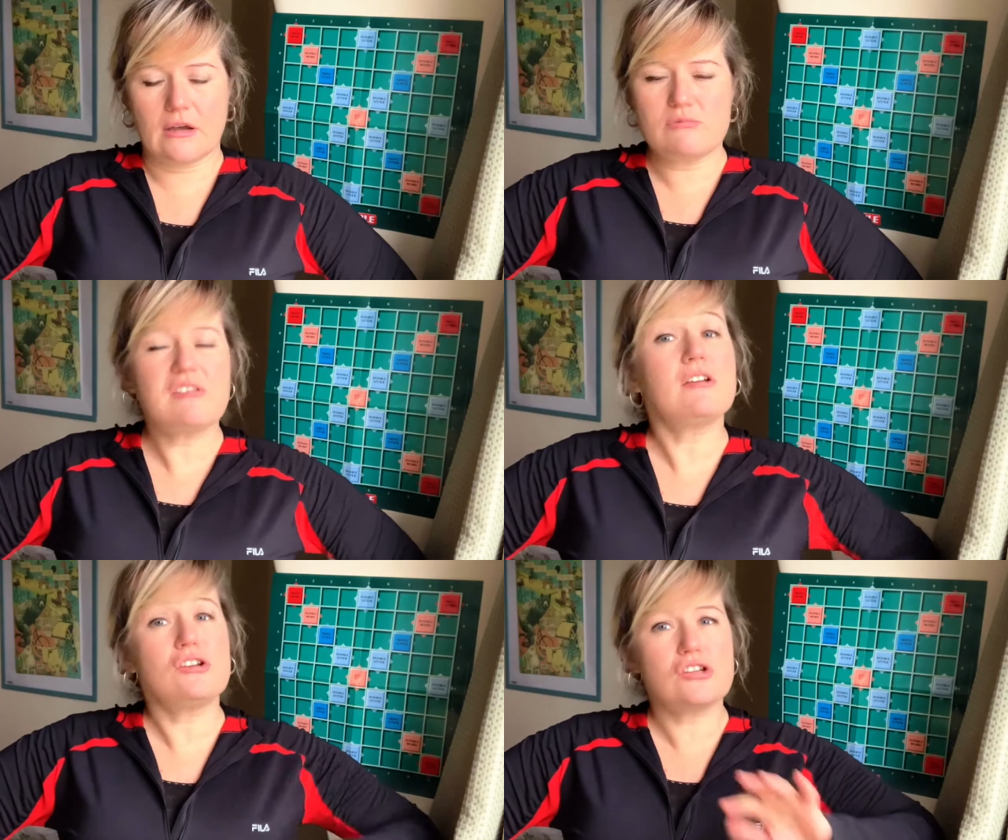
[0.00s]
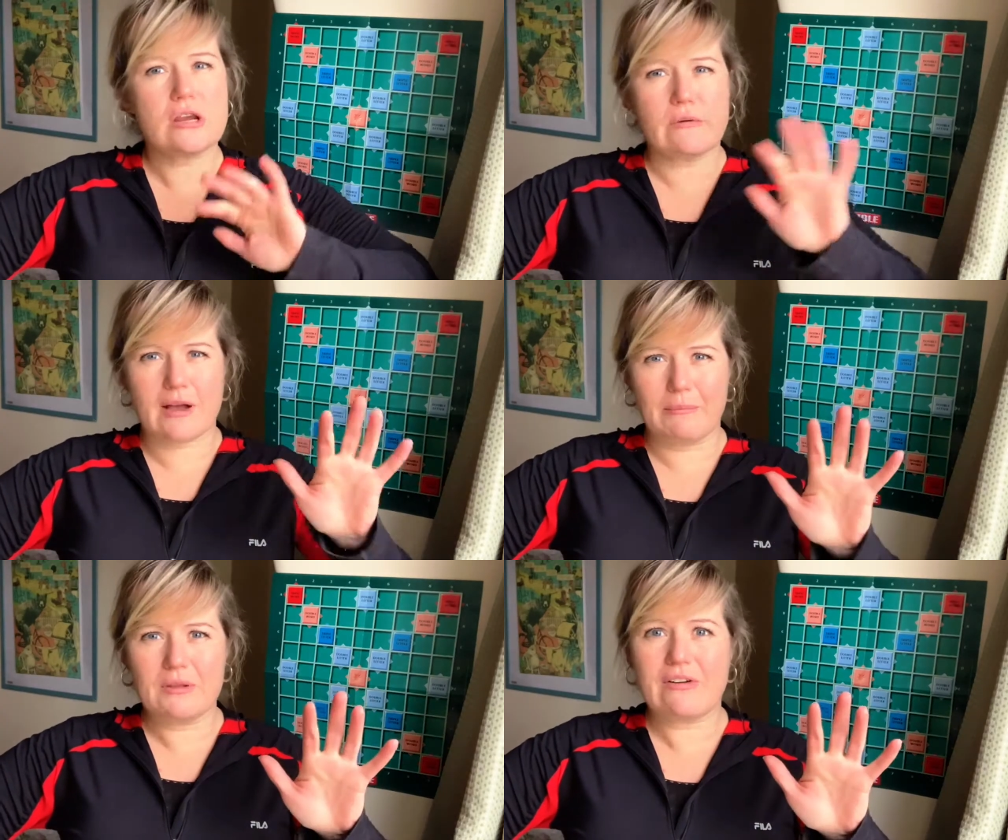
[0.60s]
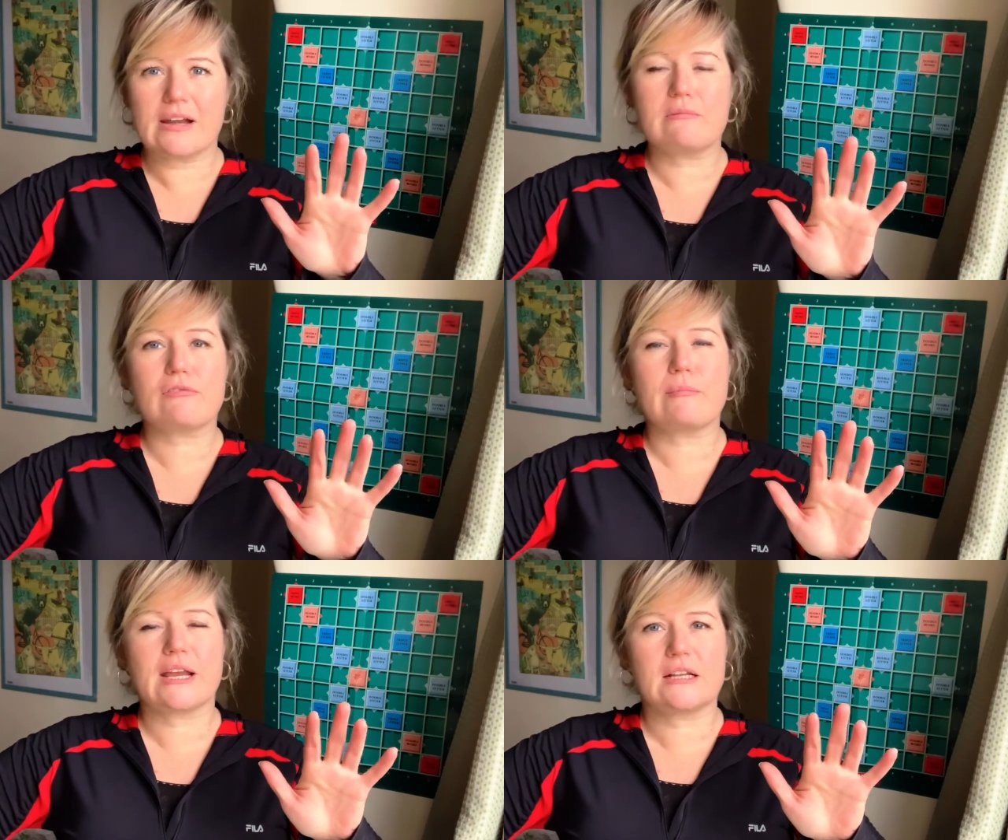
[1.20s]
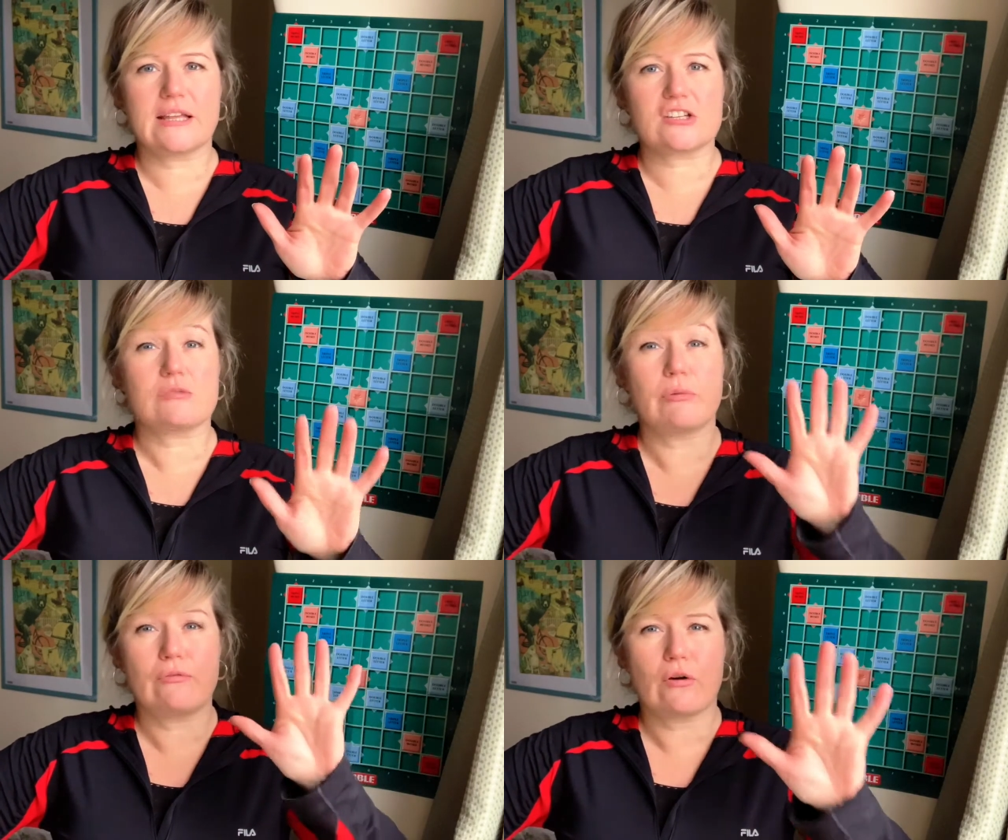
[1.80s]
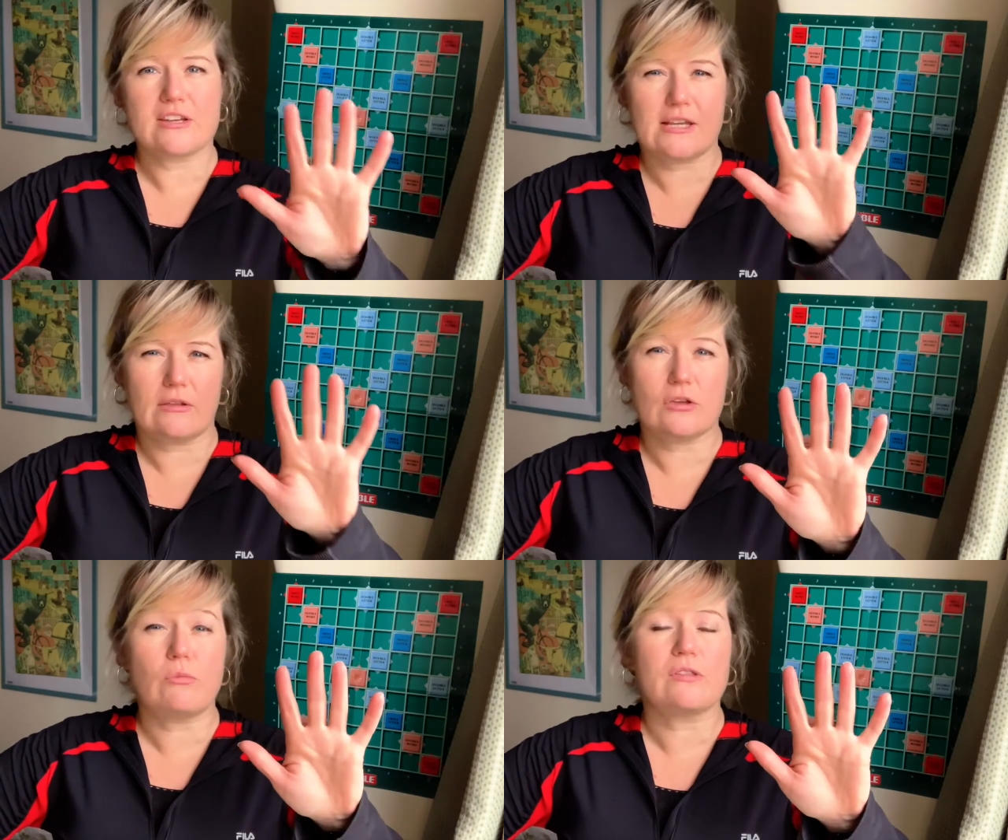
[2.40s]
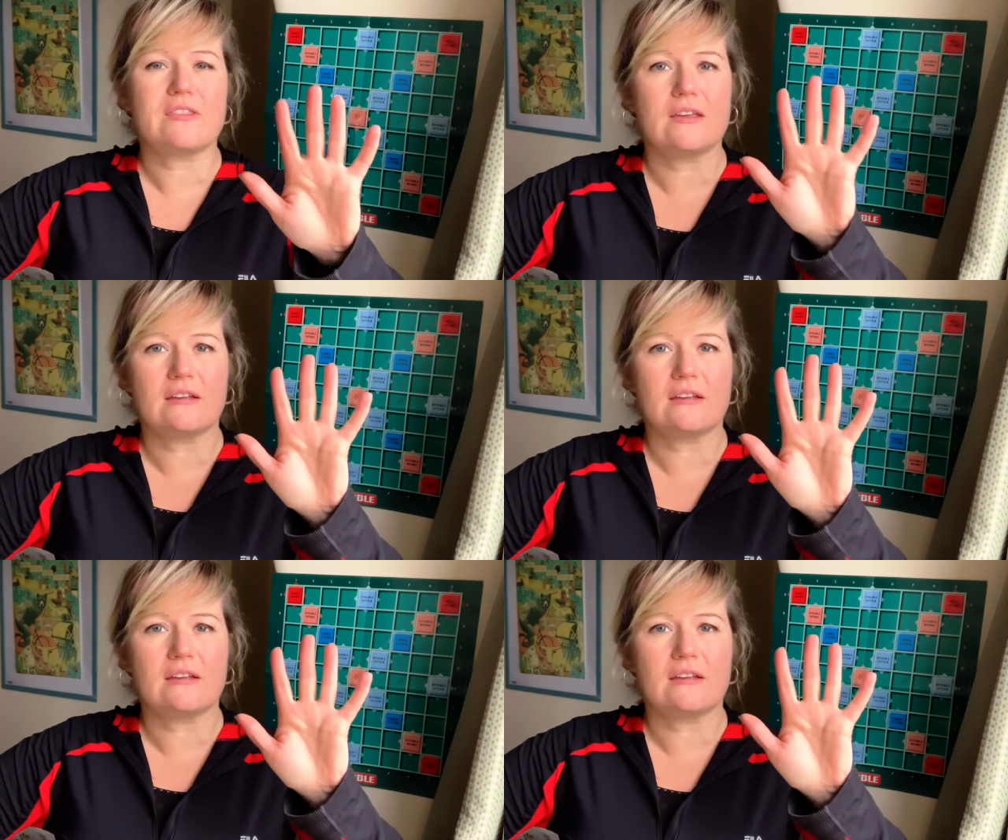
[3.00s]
I'm just going to show you a couple of items from my collection before I tell you what the